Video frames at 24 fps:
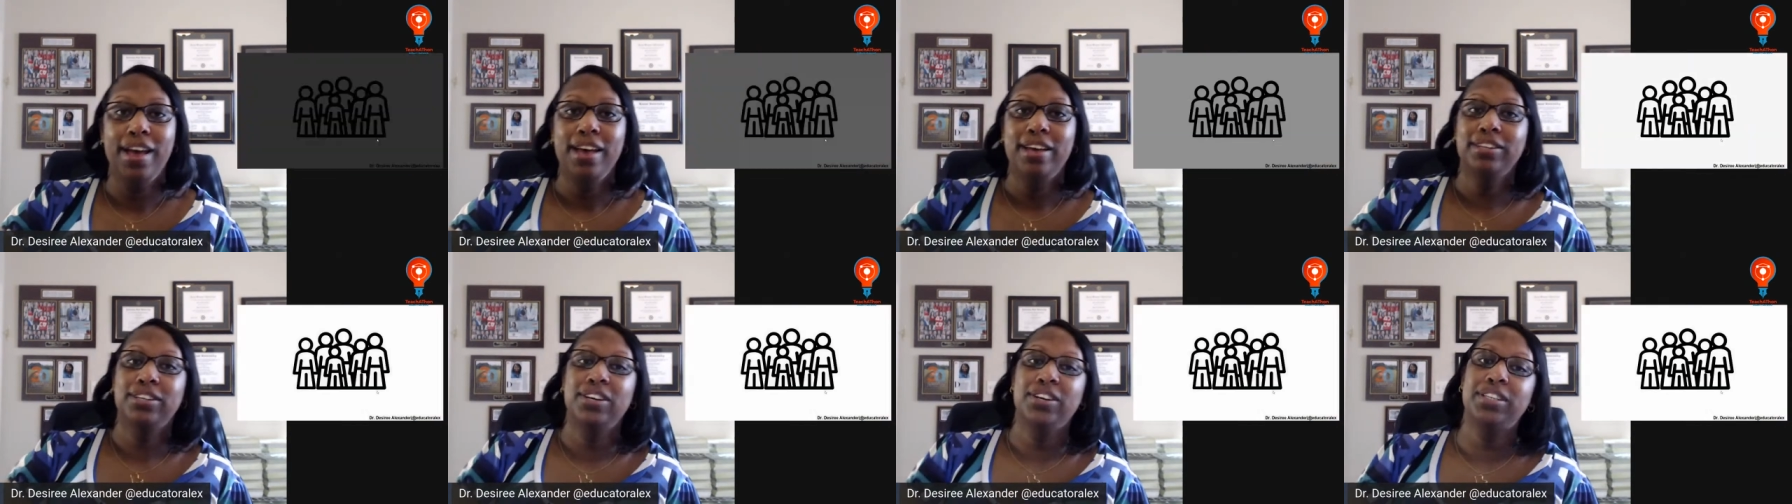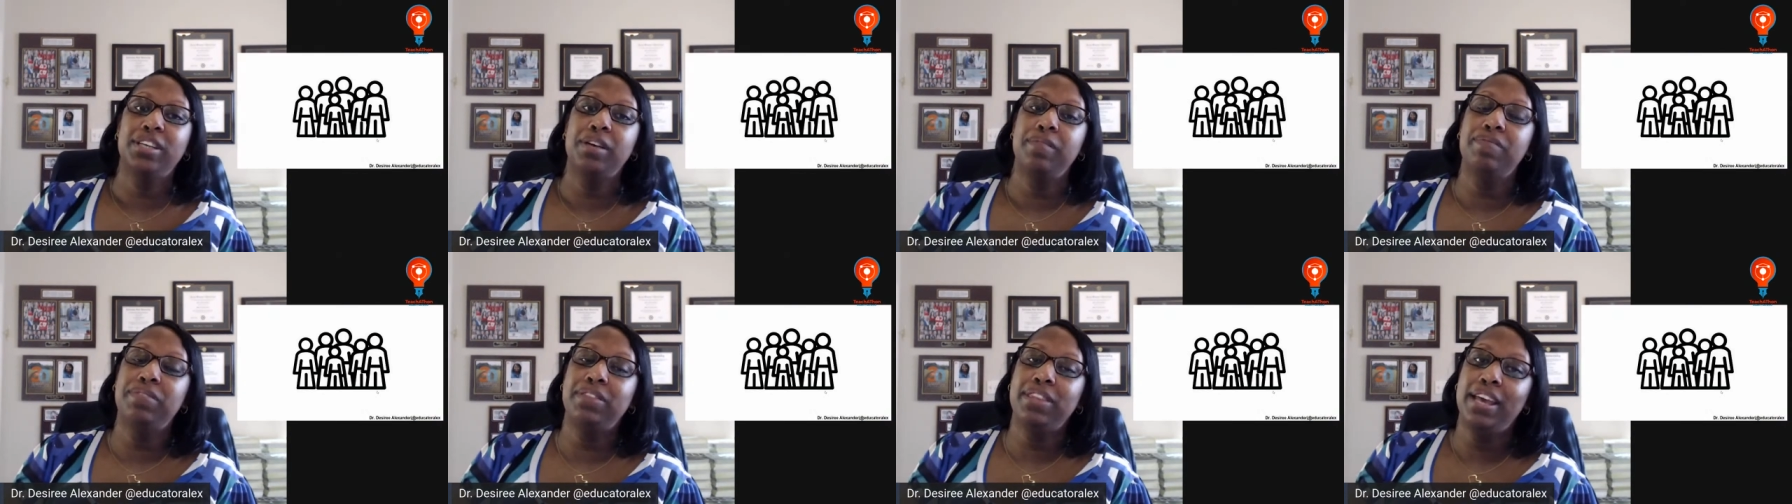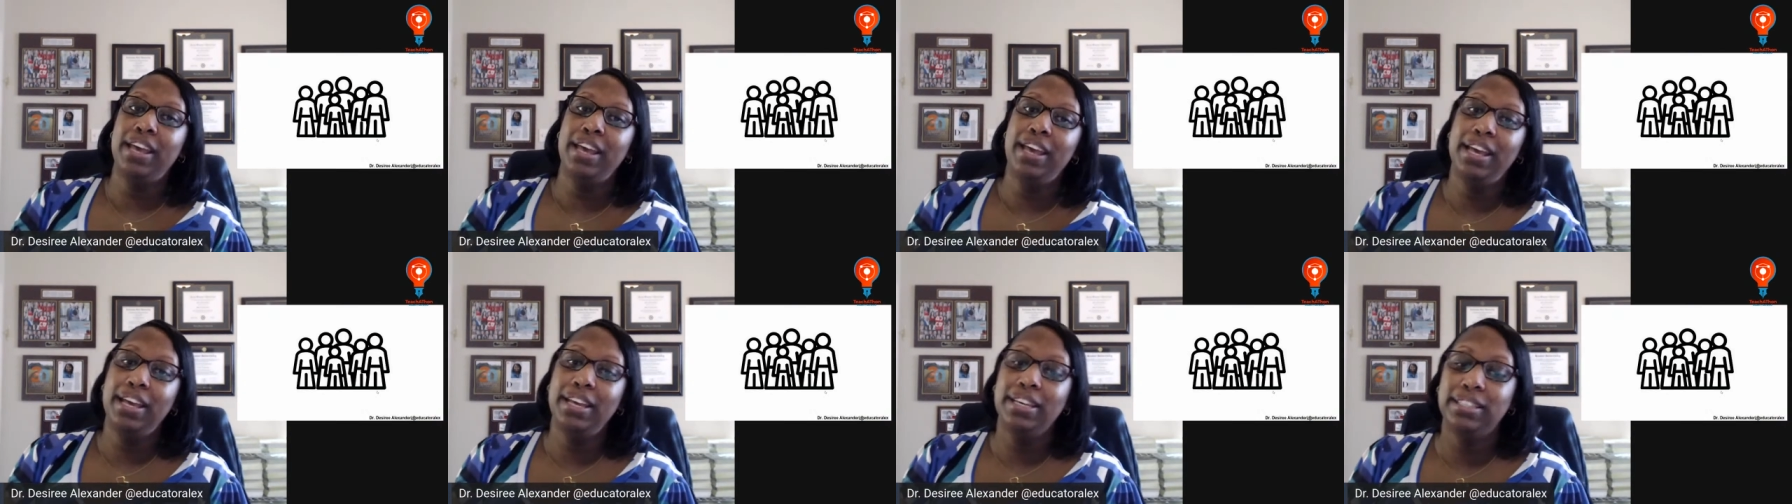So some
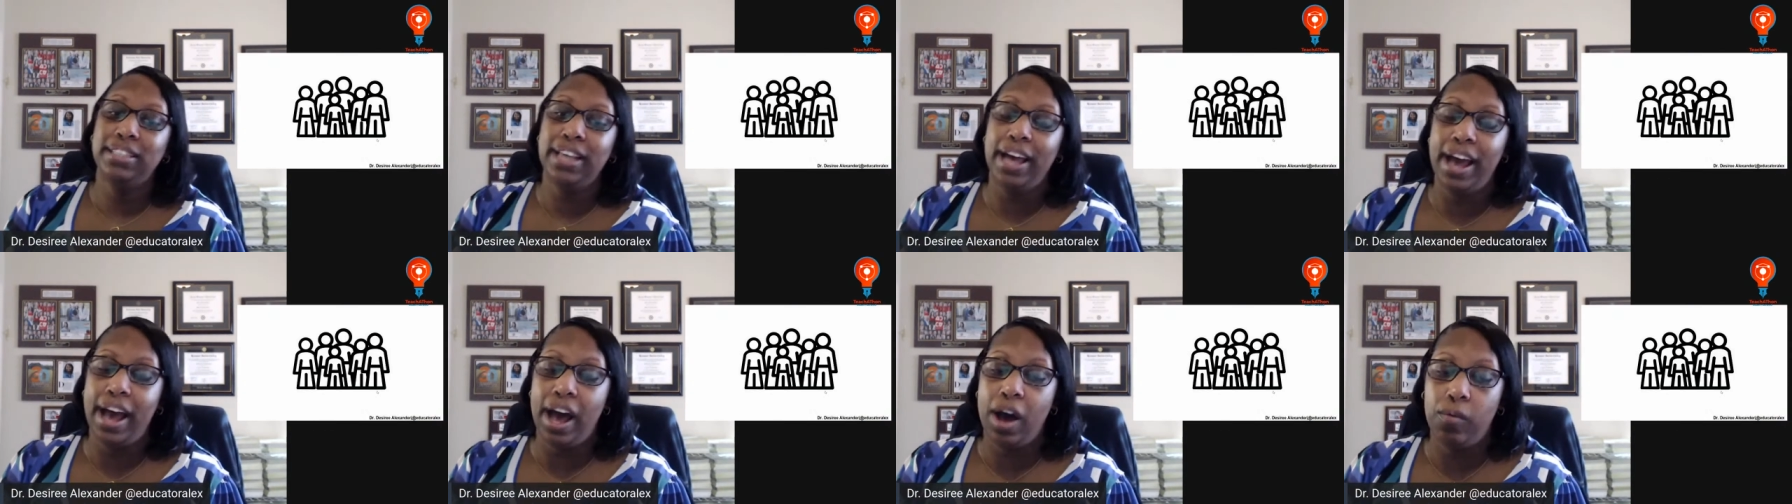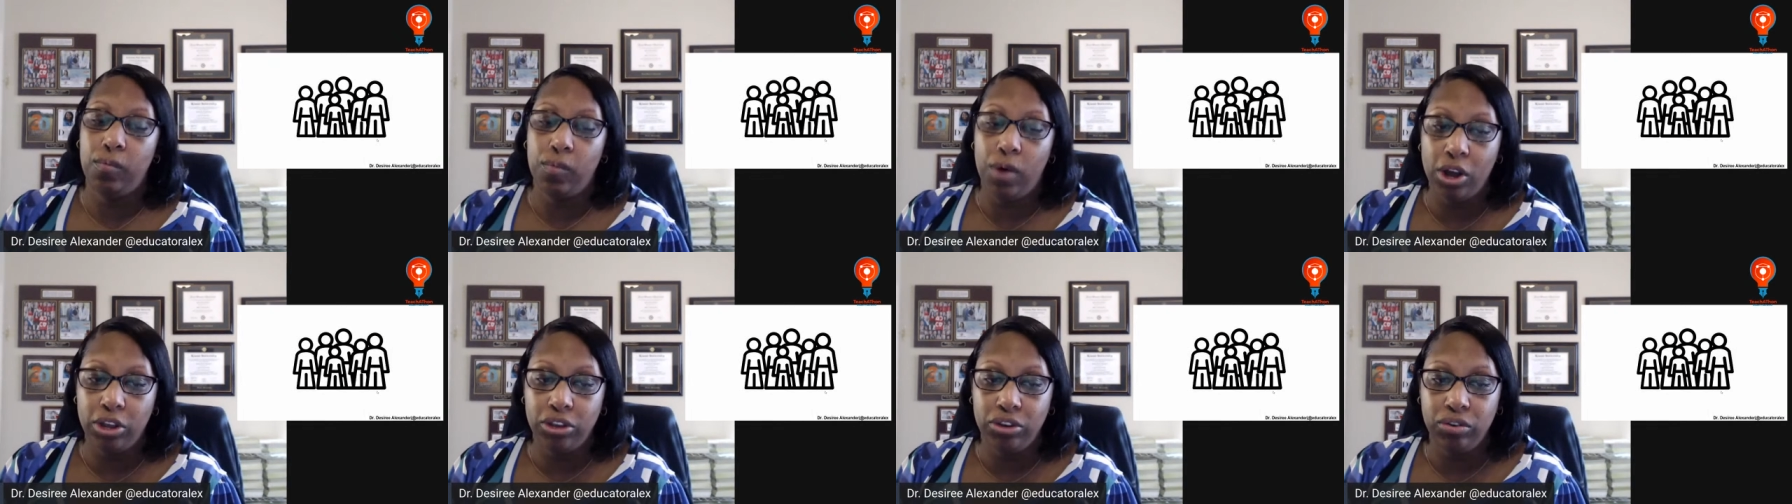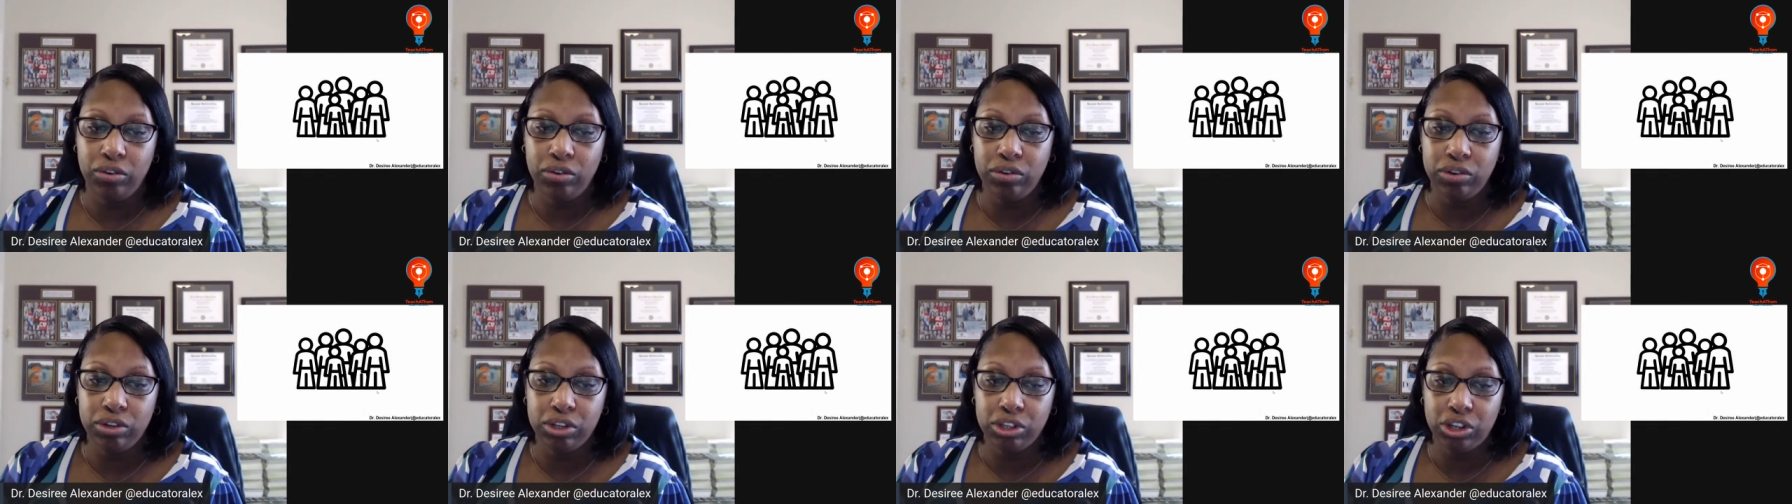things that I want you
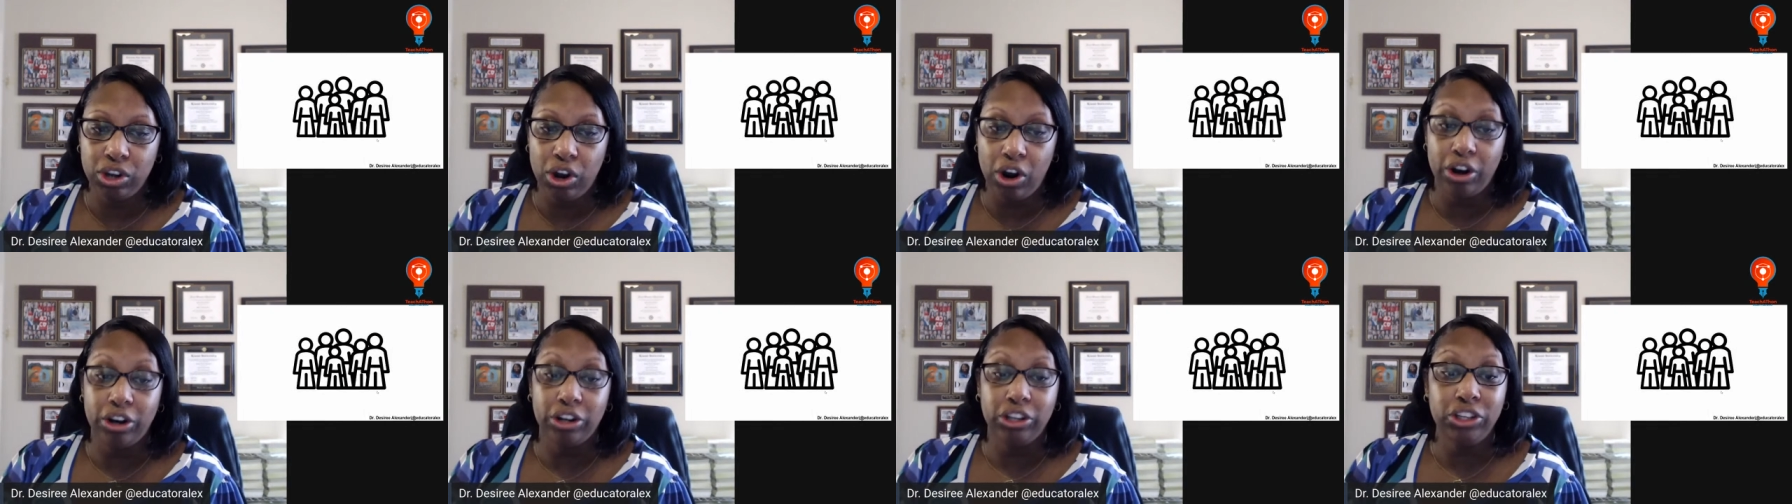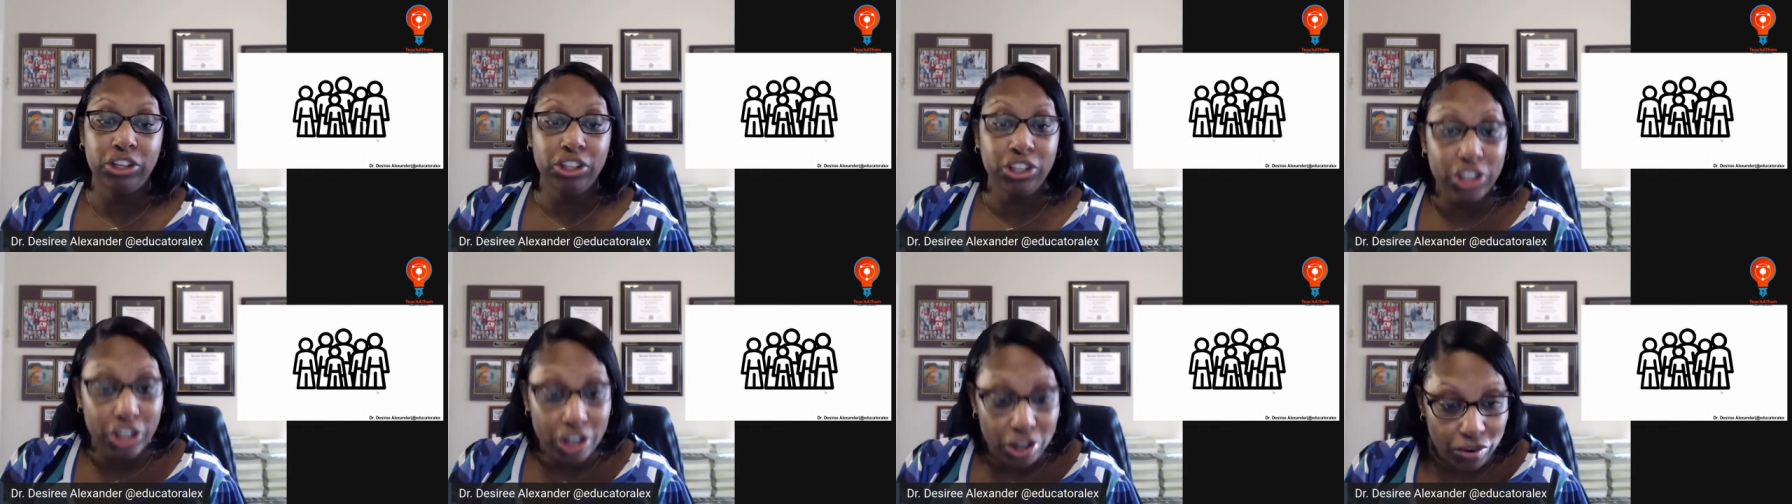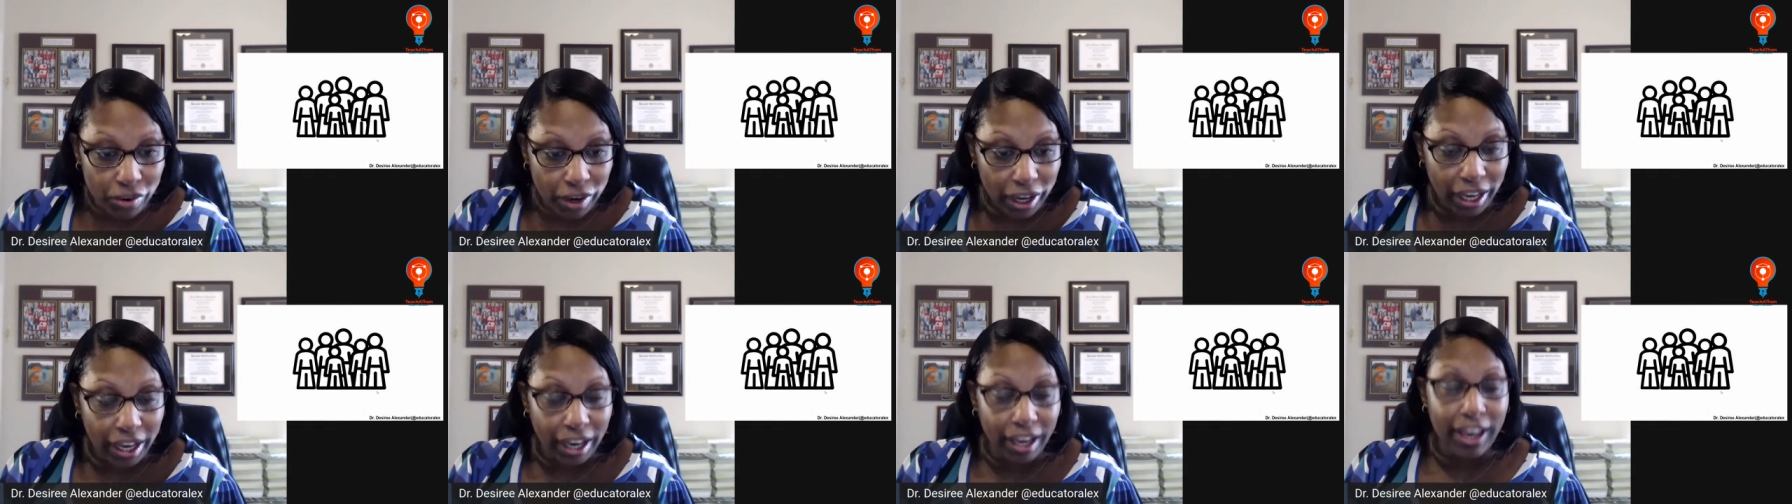to start
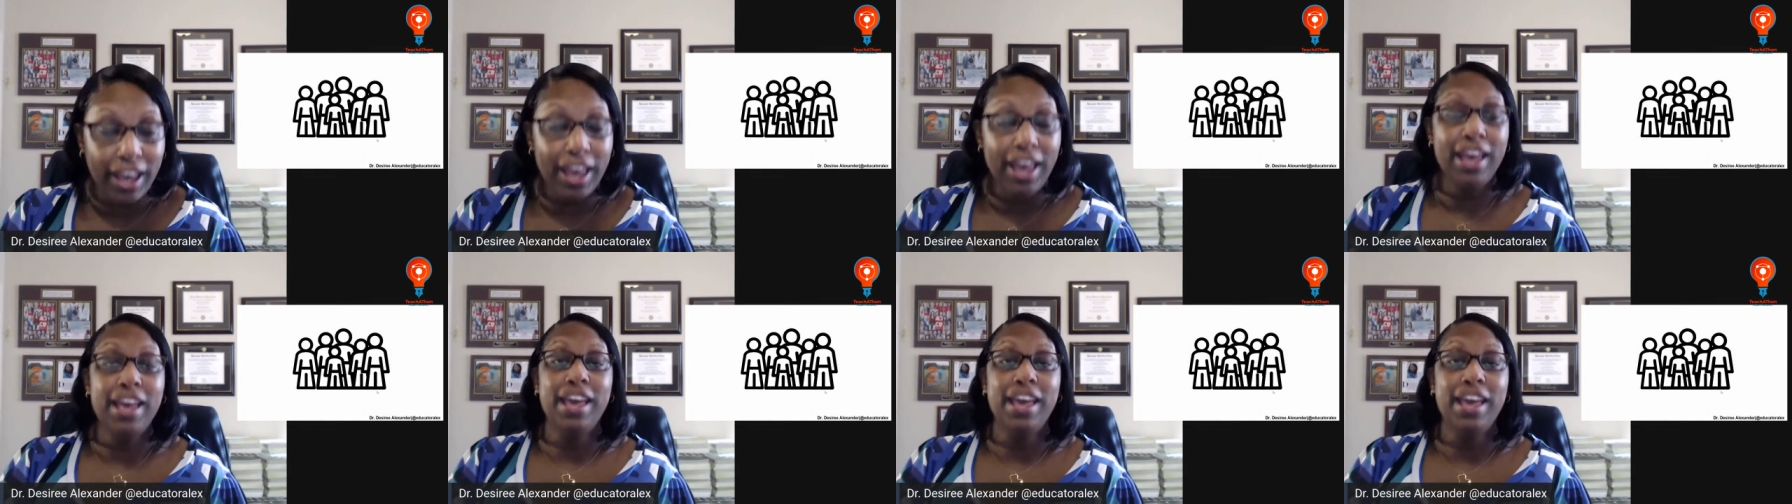doing